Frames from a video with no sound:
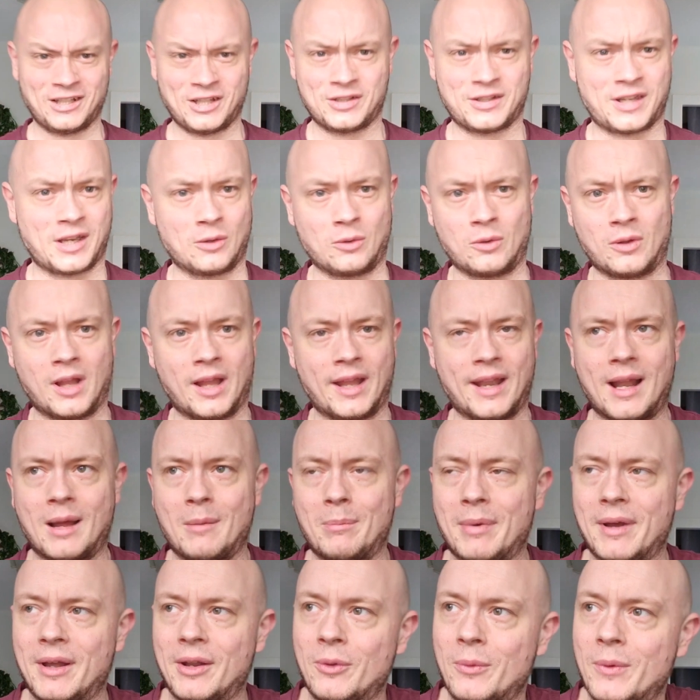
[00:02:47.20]
didn't look like that,
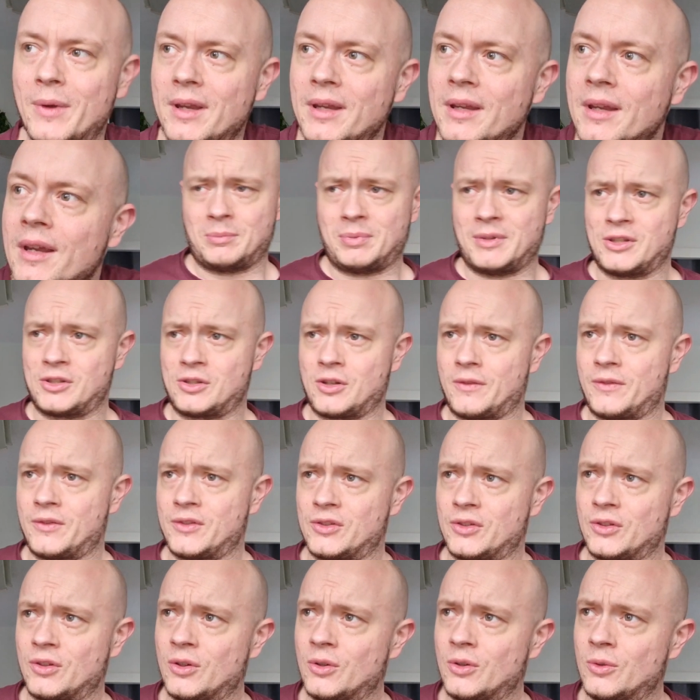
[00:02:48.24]
by the way. Police officer
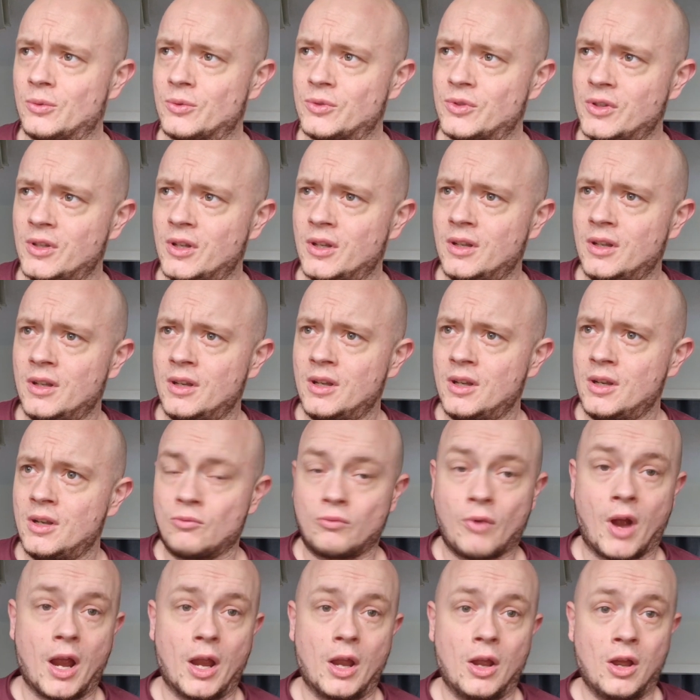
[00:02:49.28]
goes,
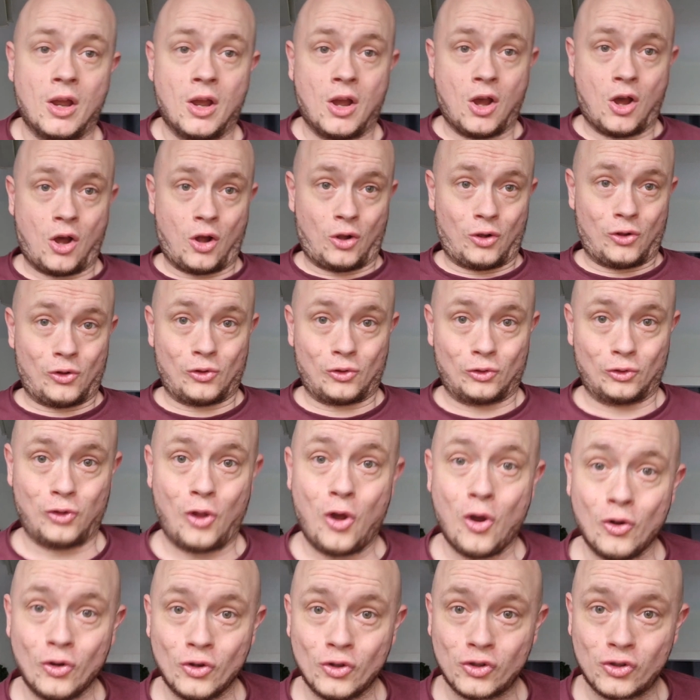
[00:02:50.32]
right,
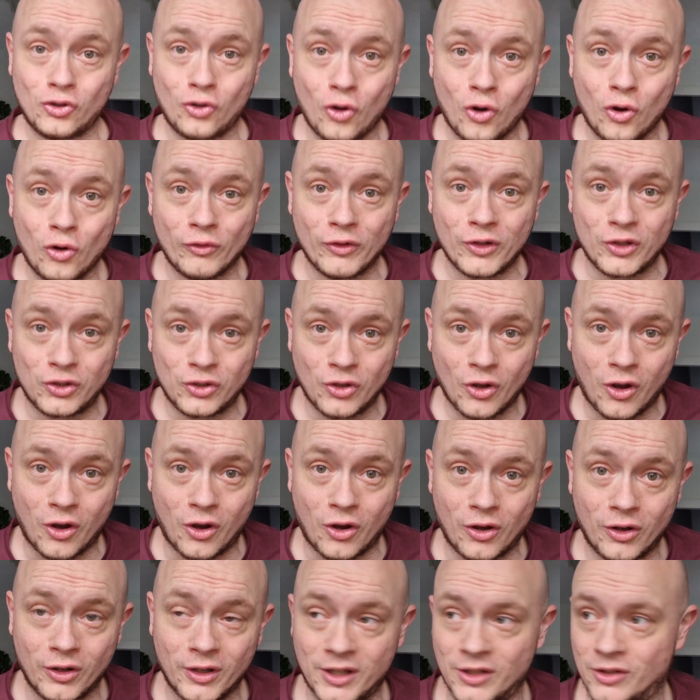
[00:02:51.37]
long story
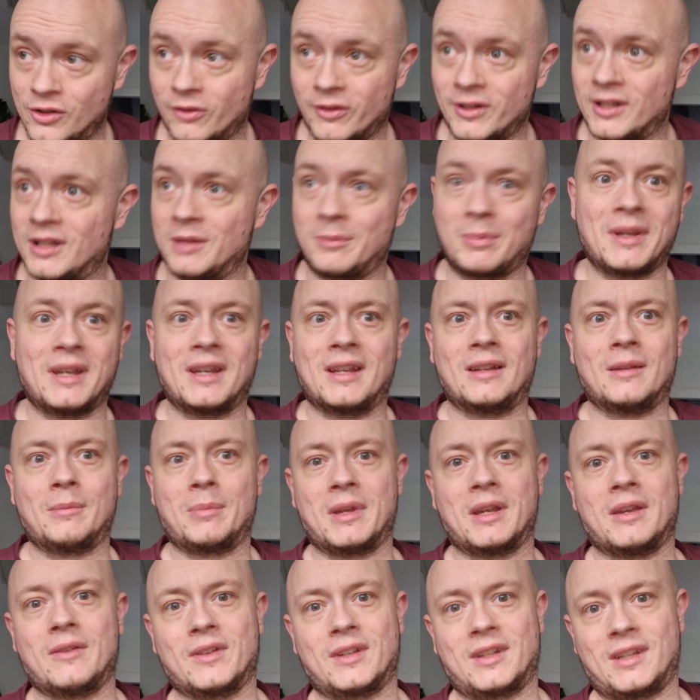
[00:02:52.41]
short, he's already being a bit
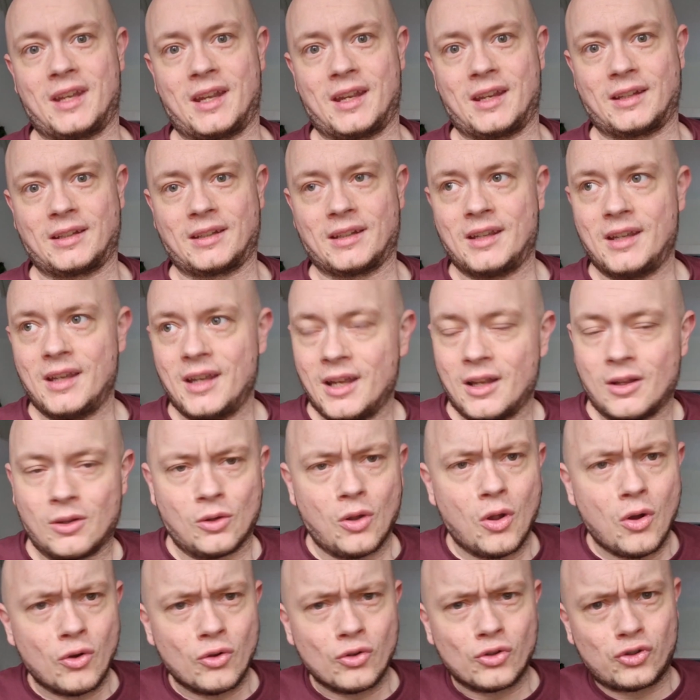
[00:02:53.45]
of a dick.
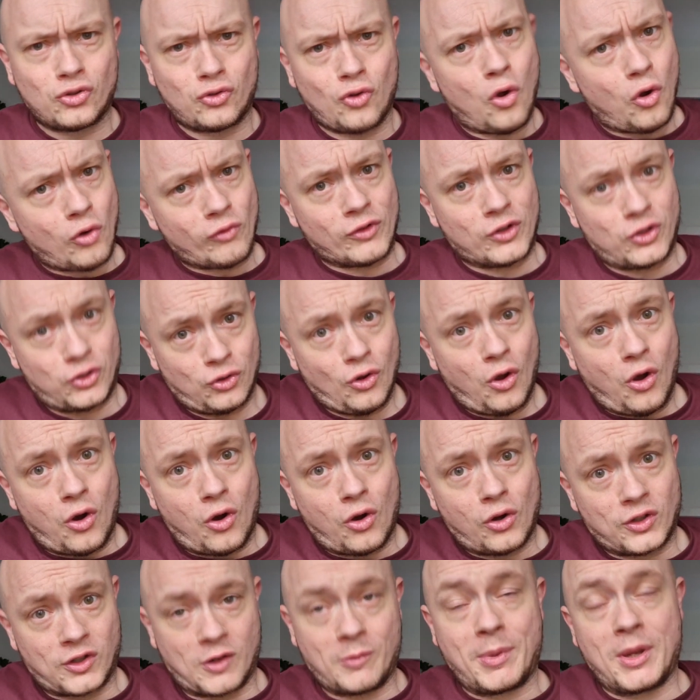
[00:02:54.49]
Long story
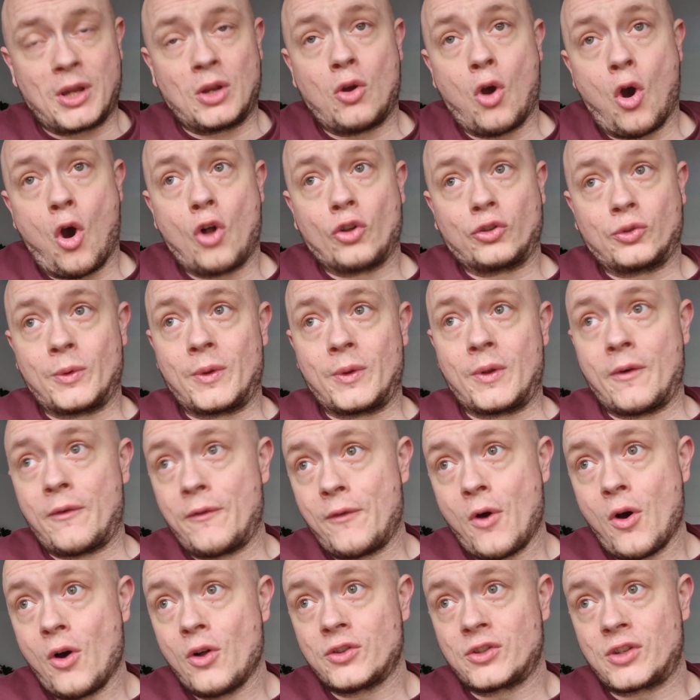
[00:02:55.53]
short, you've been caught doing a
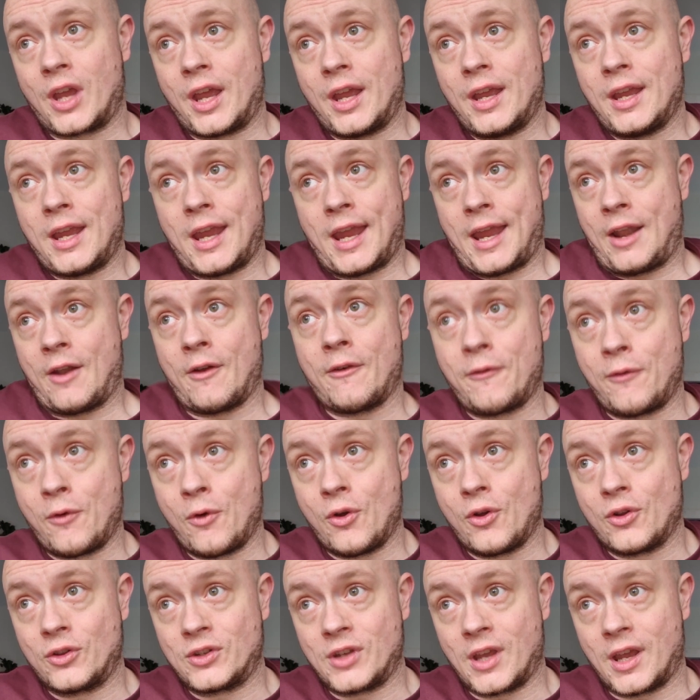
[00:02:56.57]
40 in a
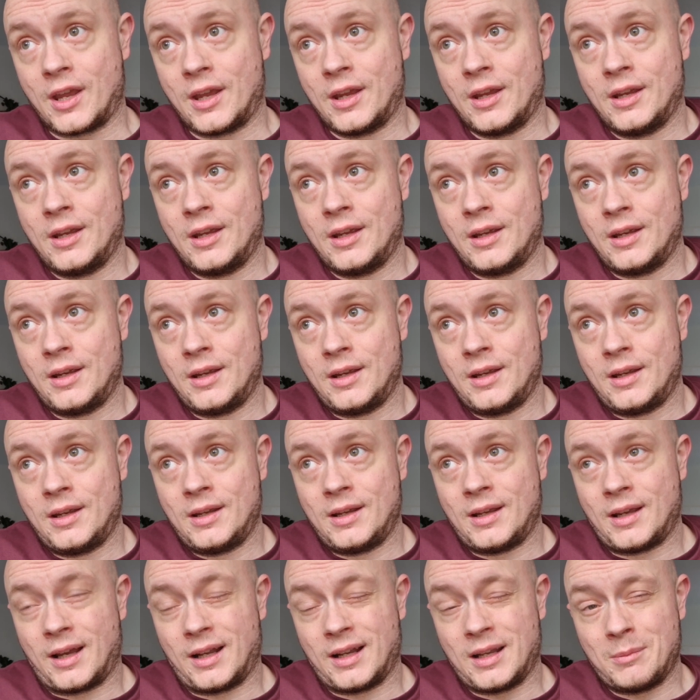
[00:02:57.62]
30.
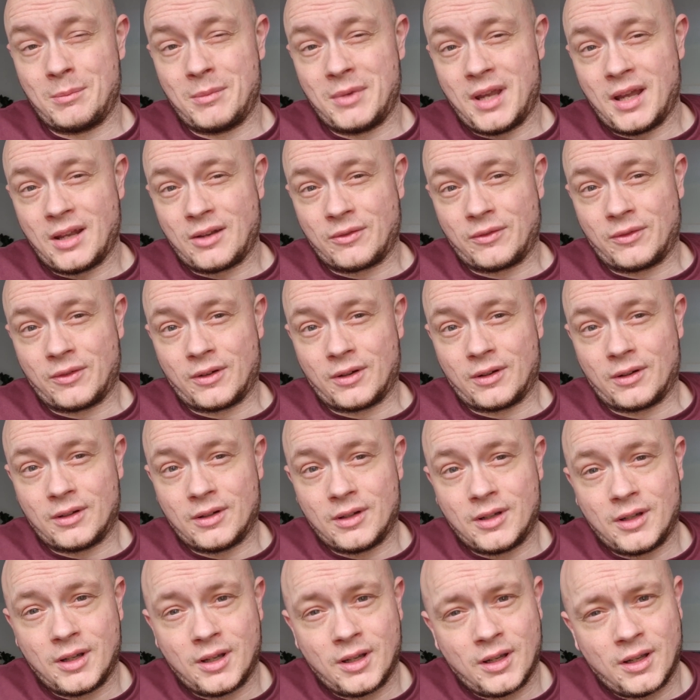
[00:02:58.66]
And in my head I thought,
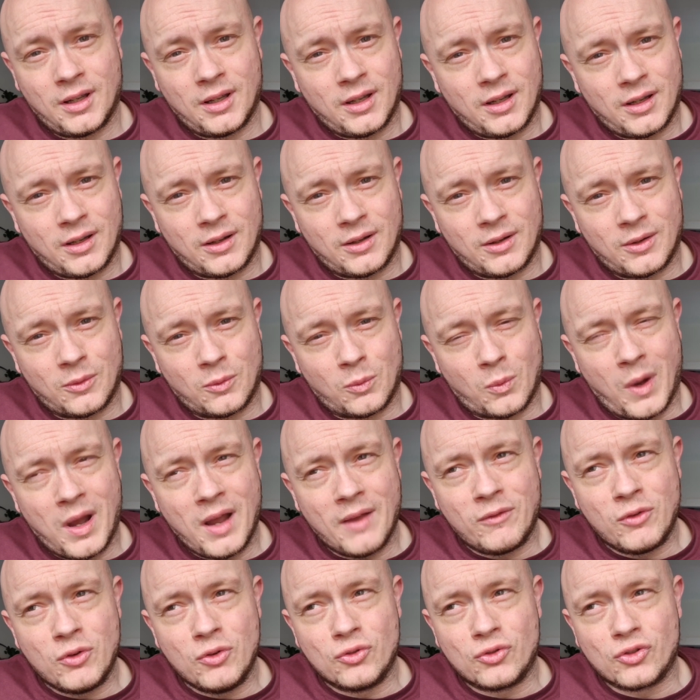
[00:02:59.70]
why have
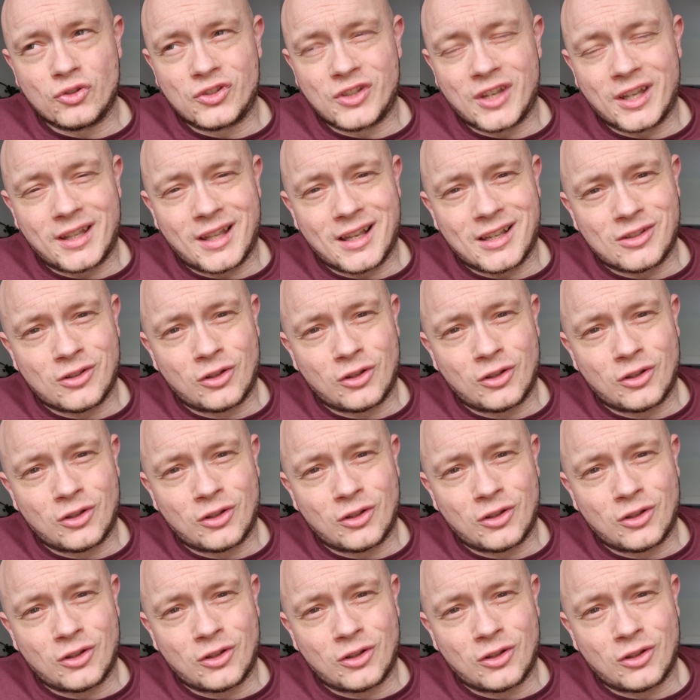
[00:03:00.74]
you just said that's a